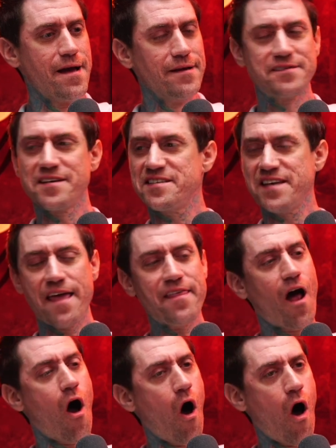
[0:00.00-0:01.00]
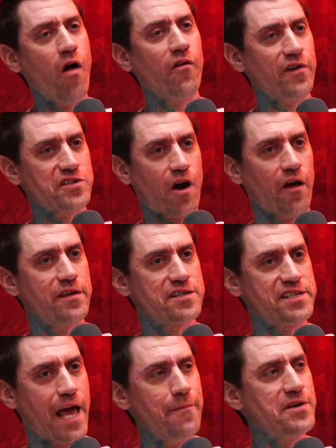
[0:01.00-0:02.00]
To say that all of us are the
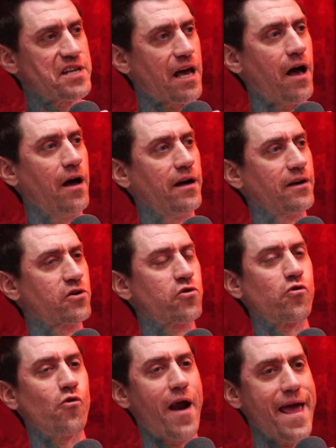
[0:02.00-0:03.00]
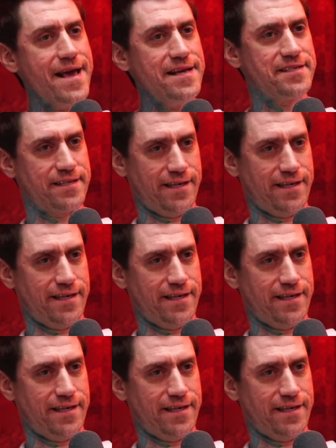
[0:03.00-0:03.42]
same is crazy.